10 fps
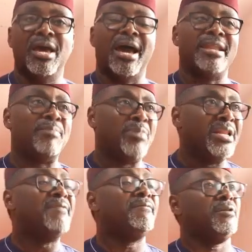And I
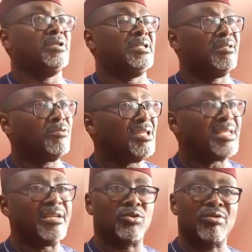believe the 3
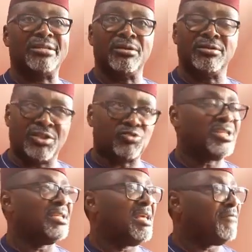senatorial
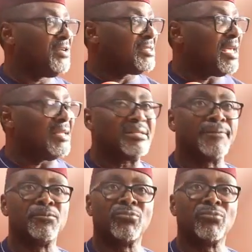districts in every state,